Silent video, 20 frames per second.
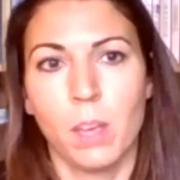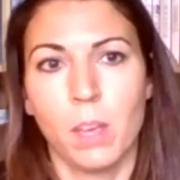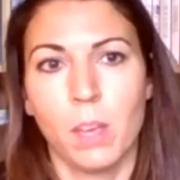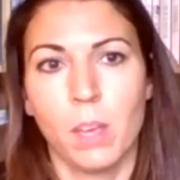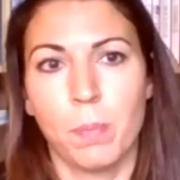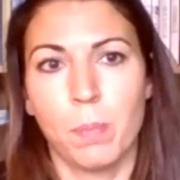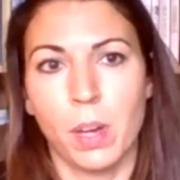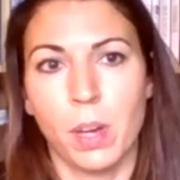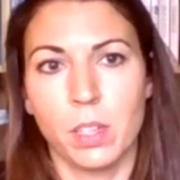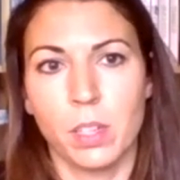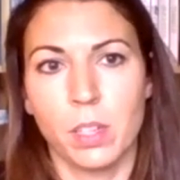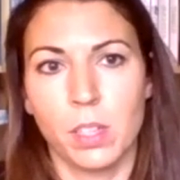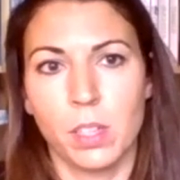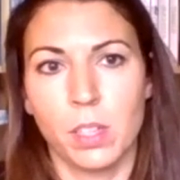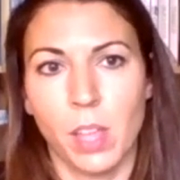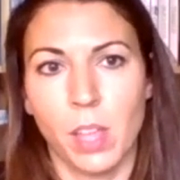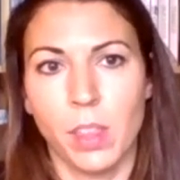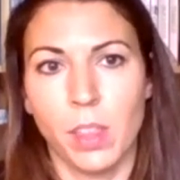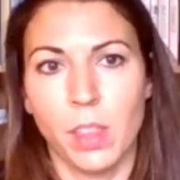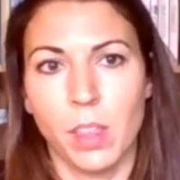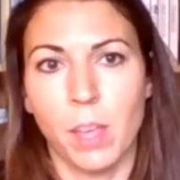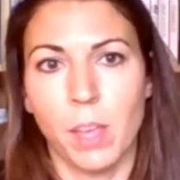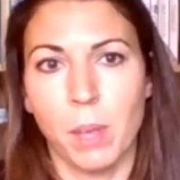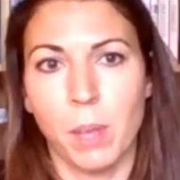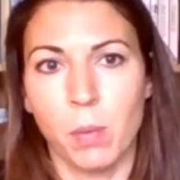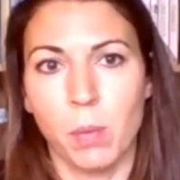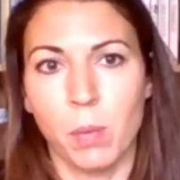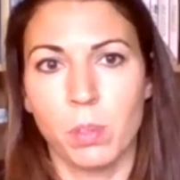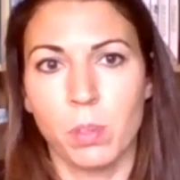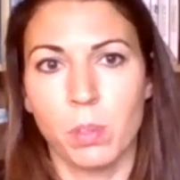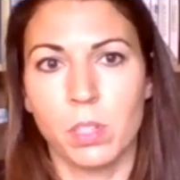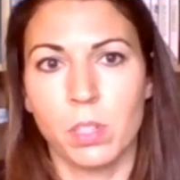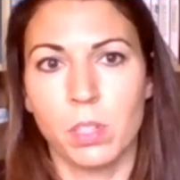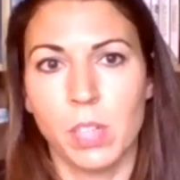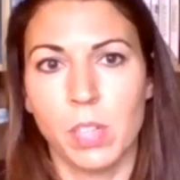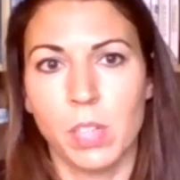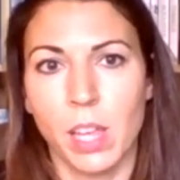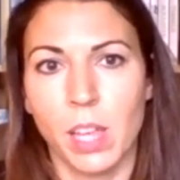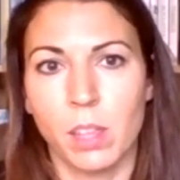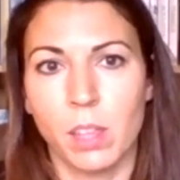but then they might want to
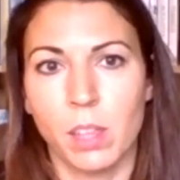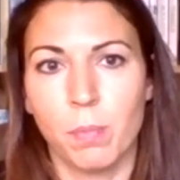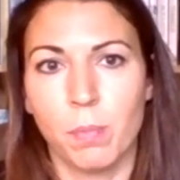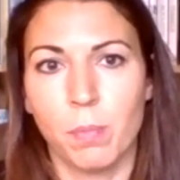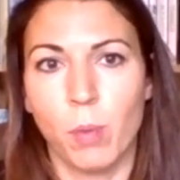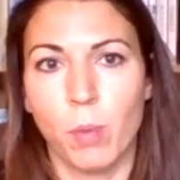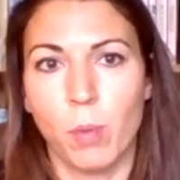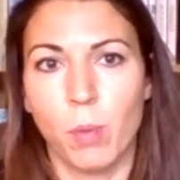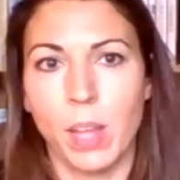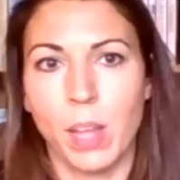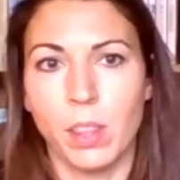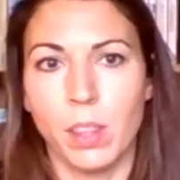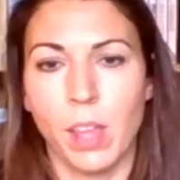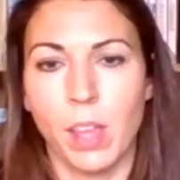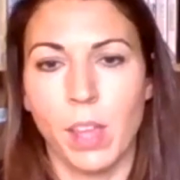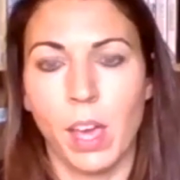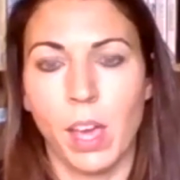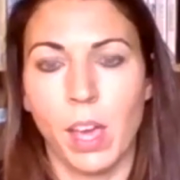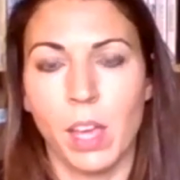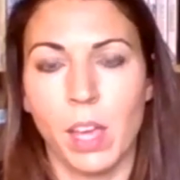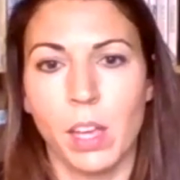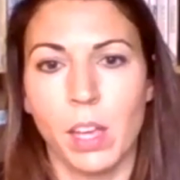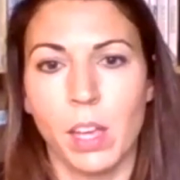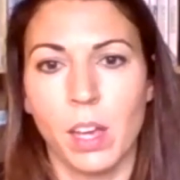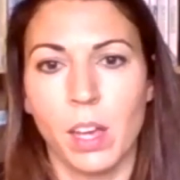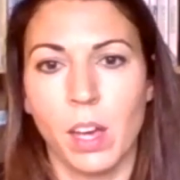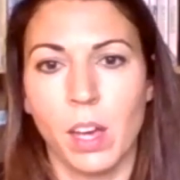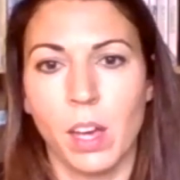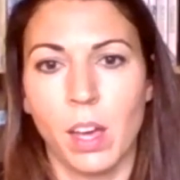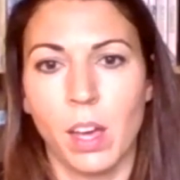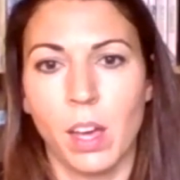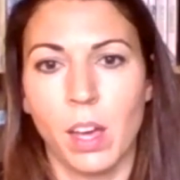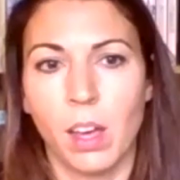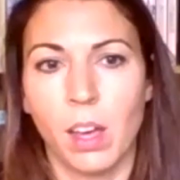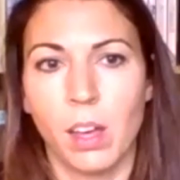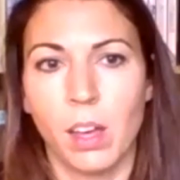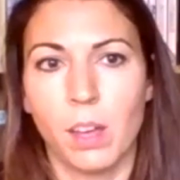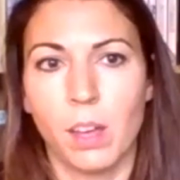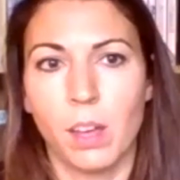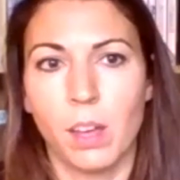take them when they
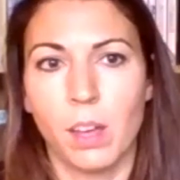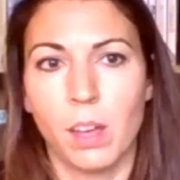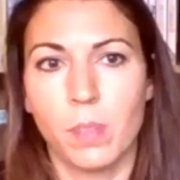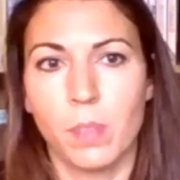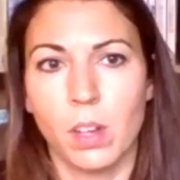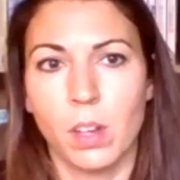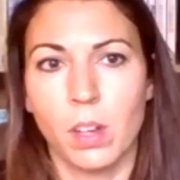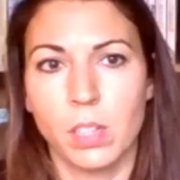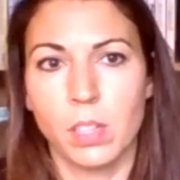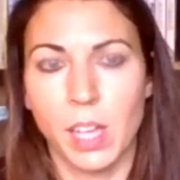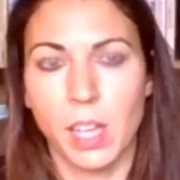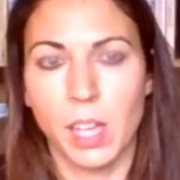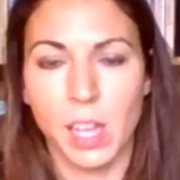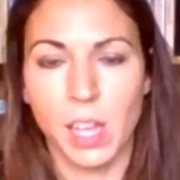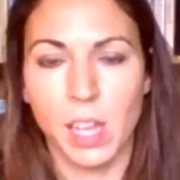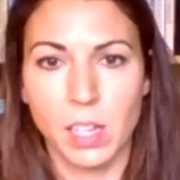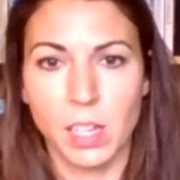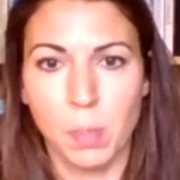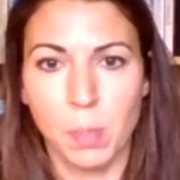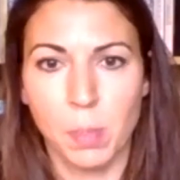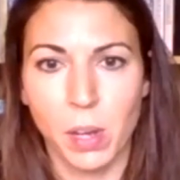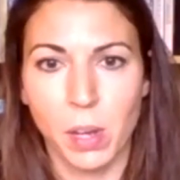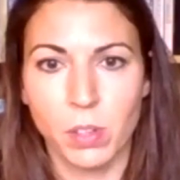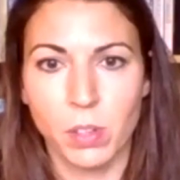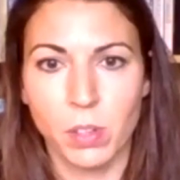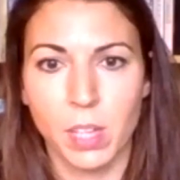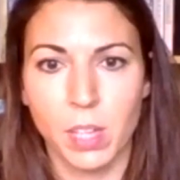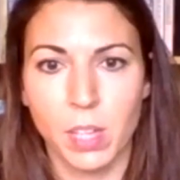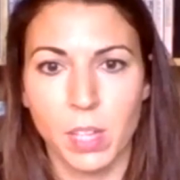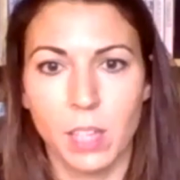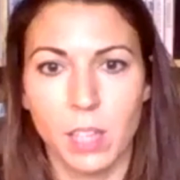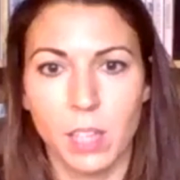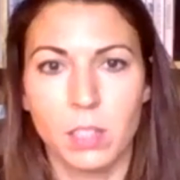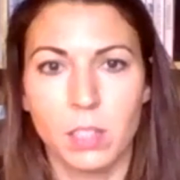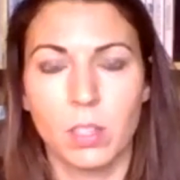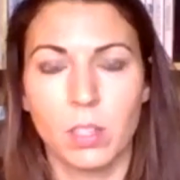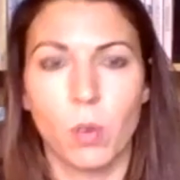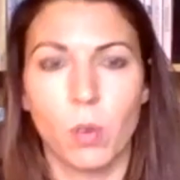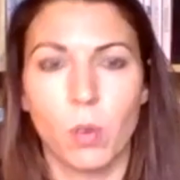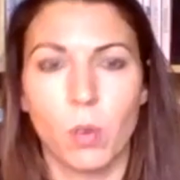are taking antibiotics,
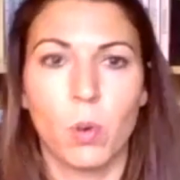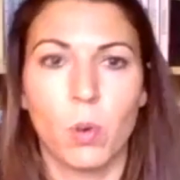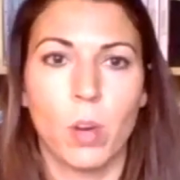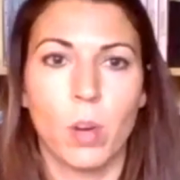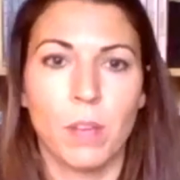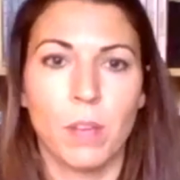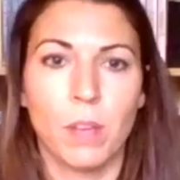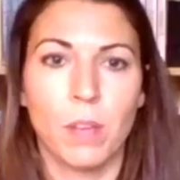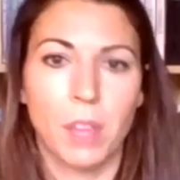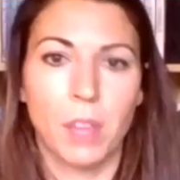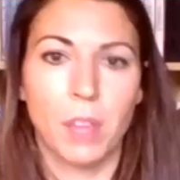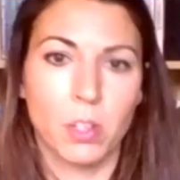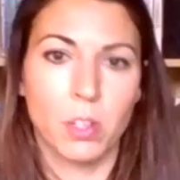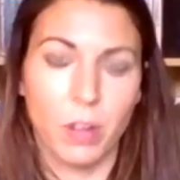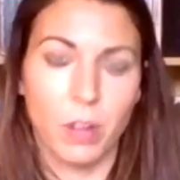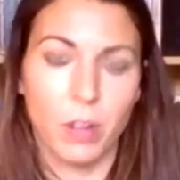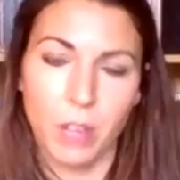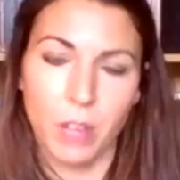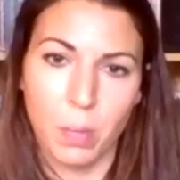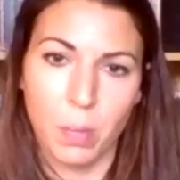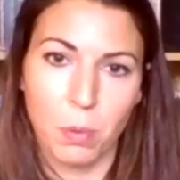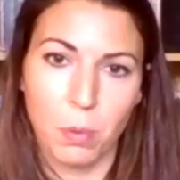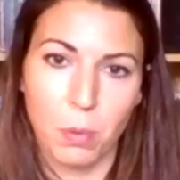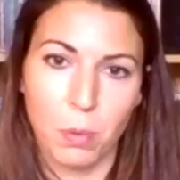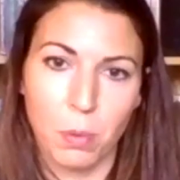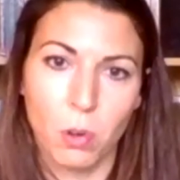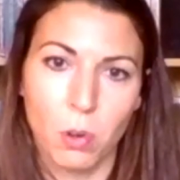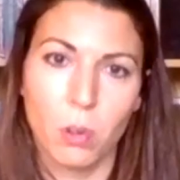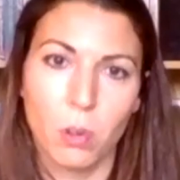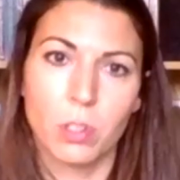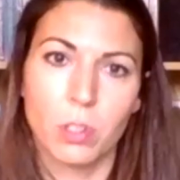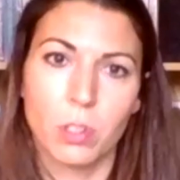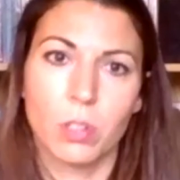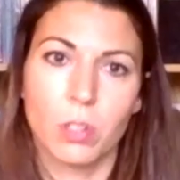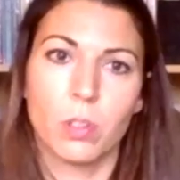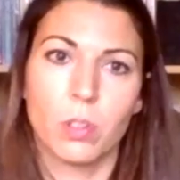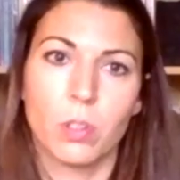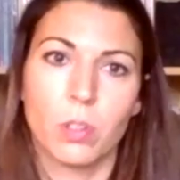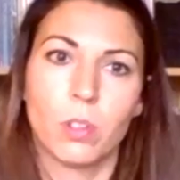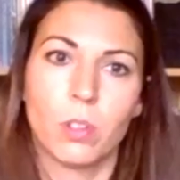or if they're traveling abroad,
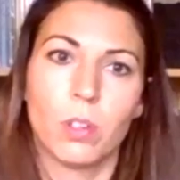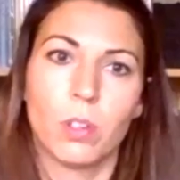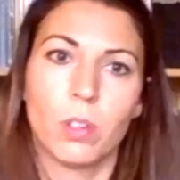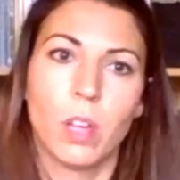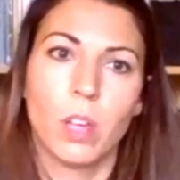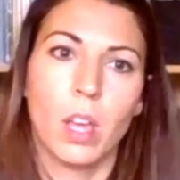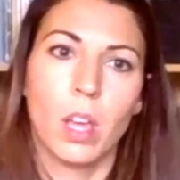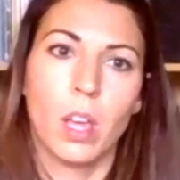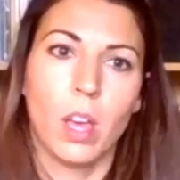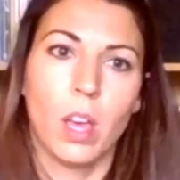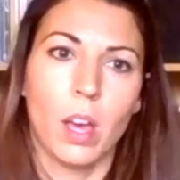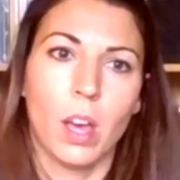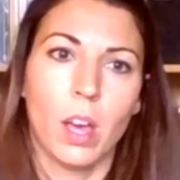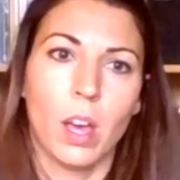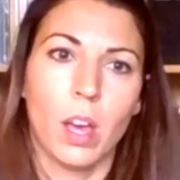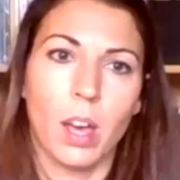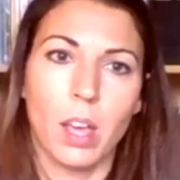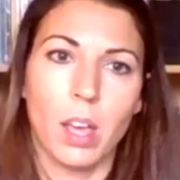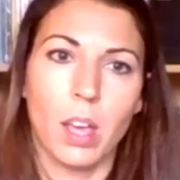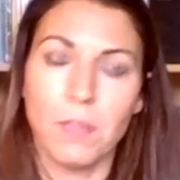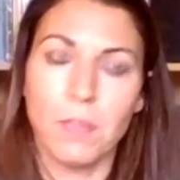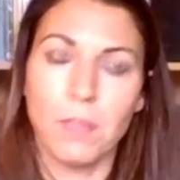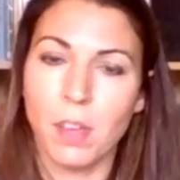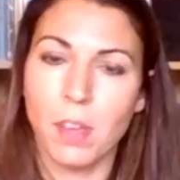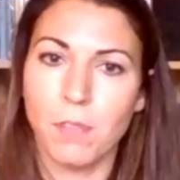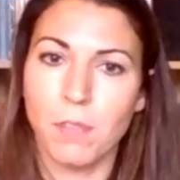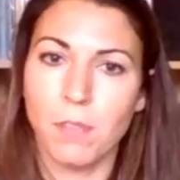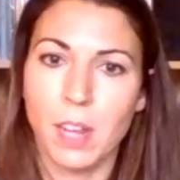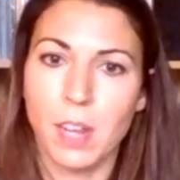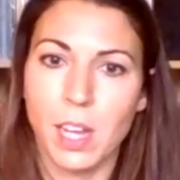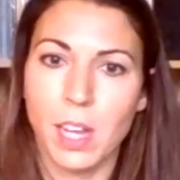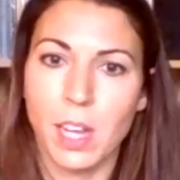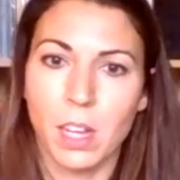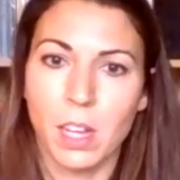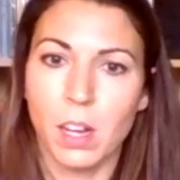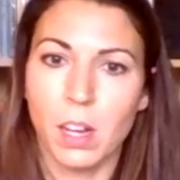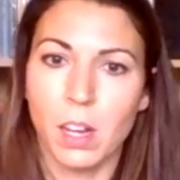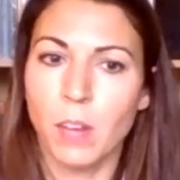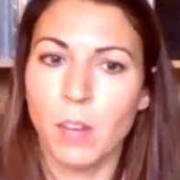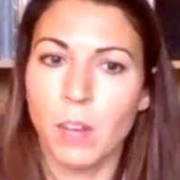or if they're feeling
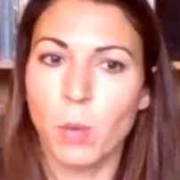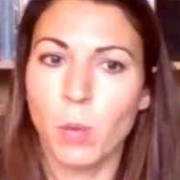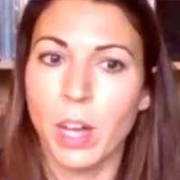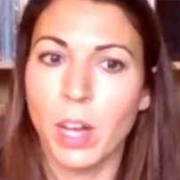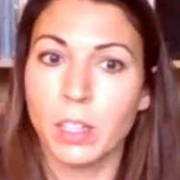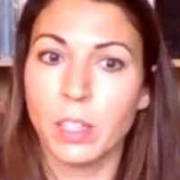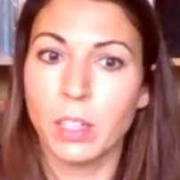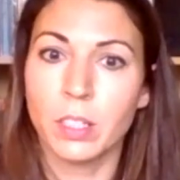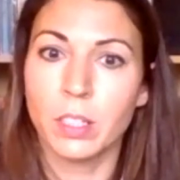unwell.